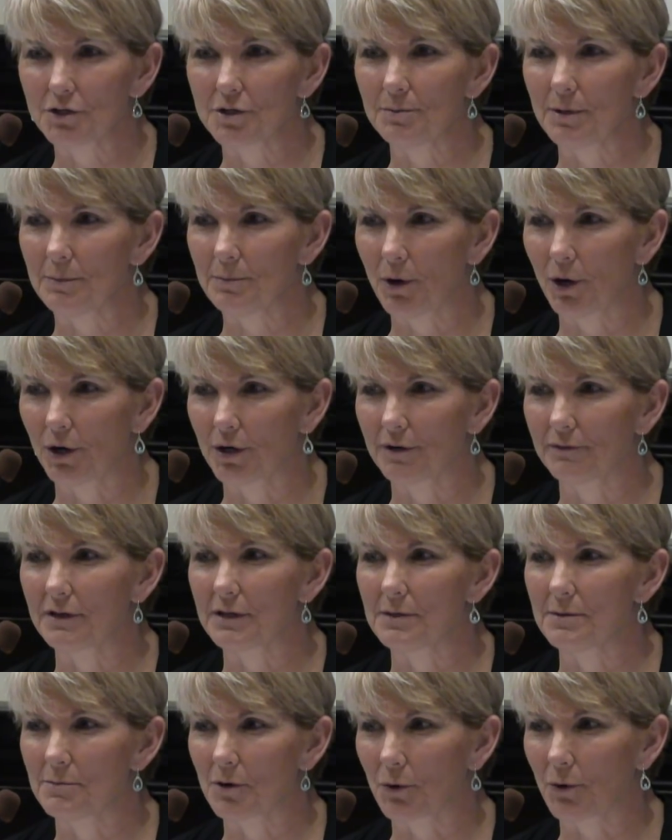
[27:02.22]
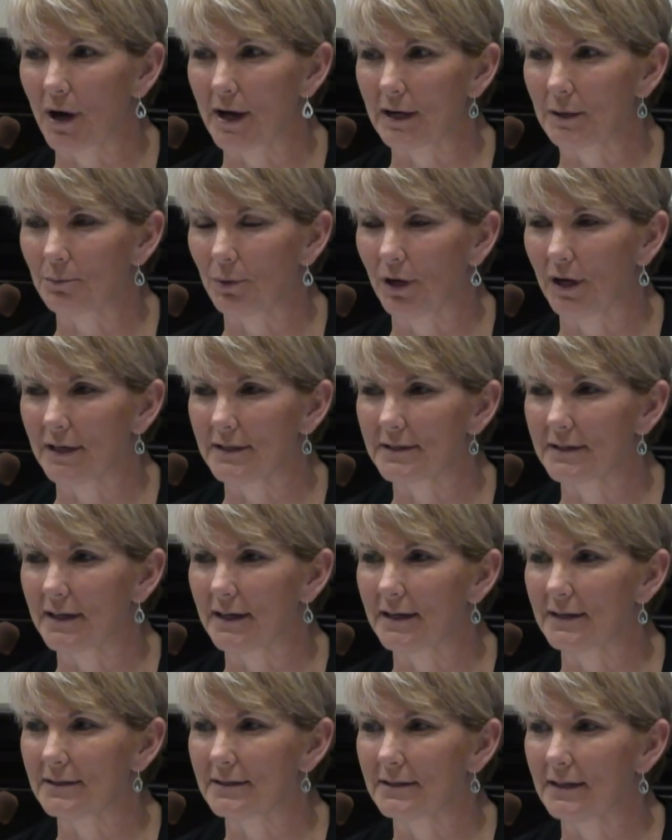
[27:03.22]
to be part of the democratic
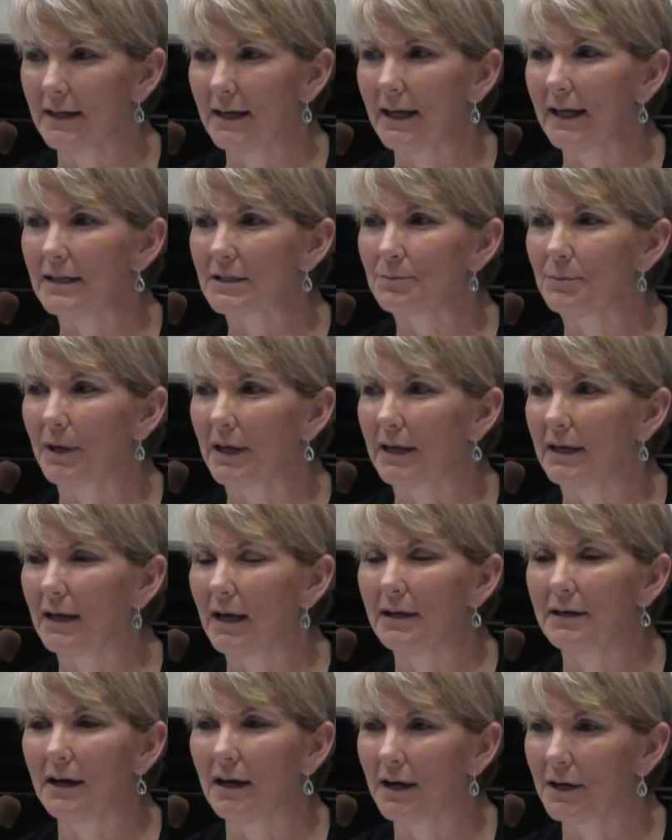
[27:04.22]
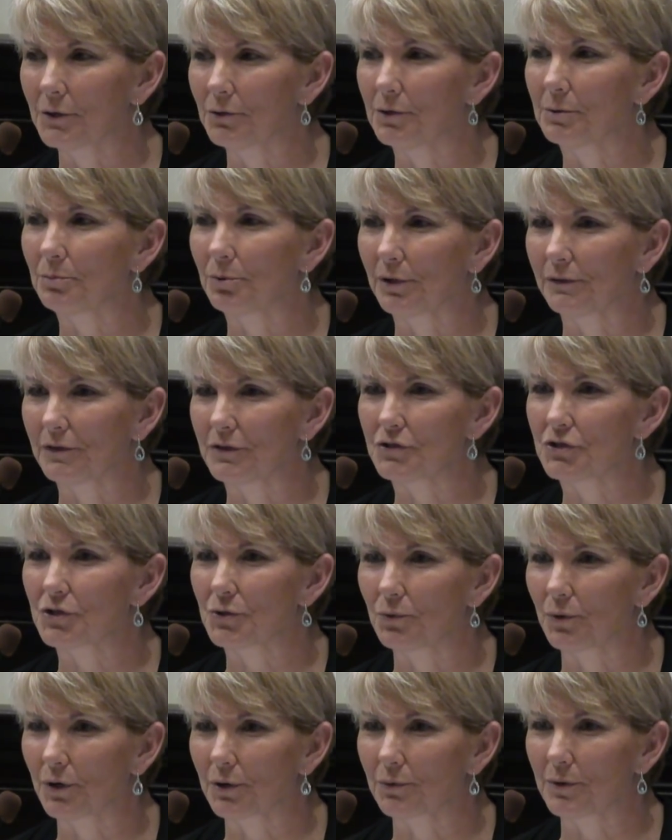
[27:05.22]
process. It's been an honor and a privilege
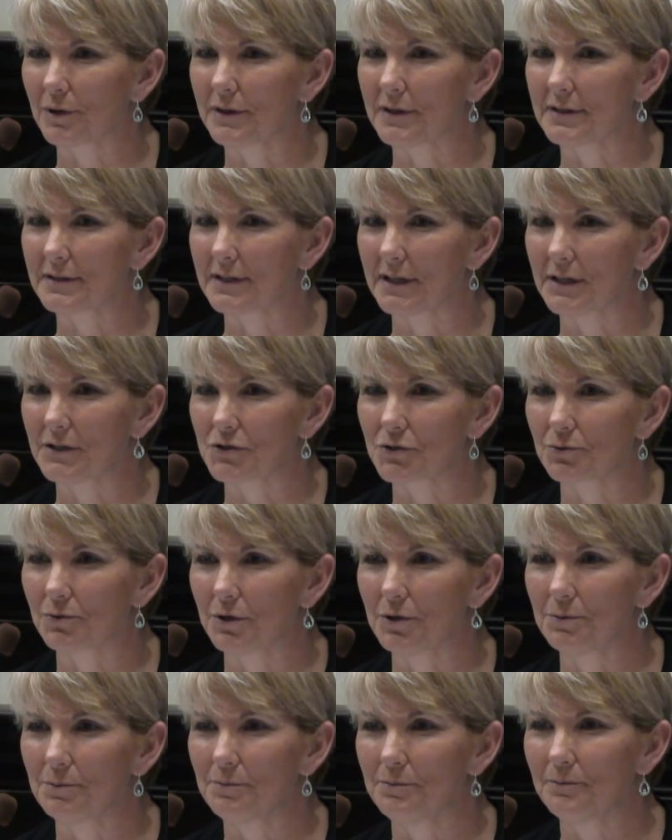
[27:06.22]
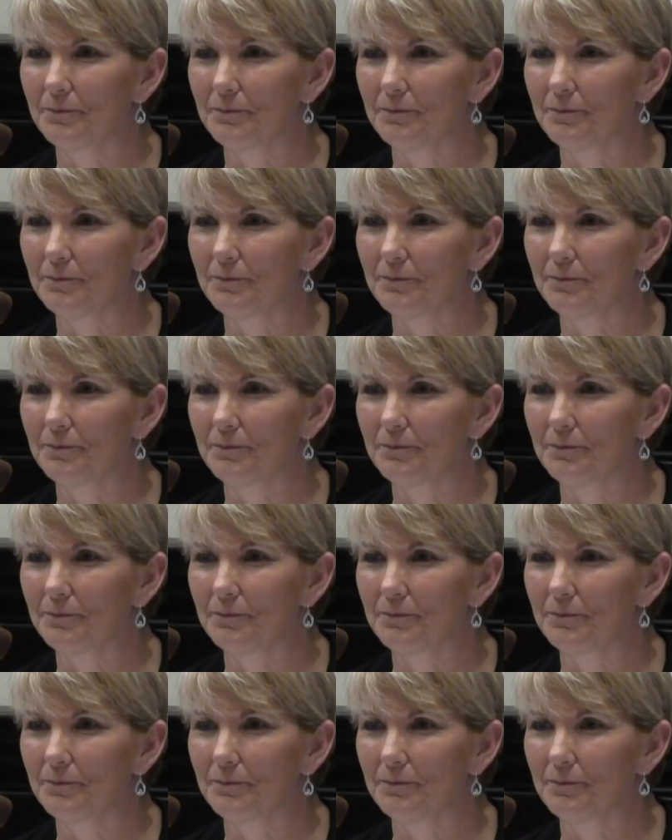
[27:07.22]
to work with this age group.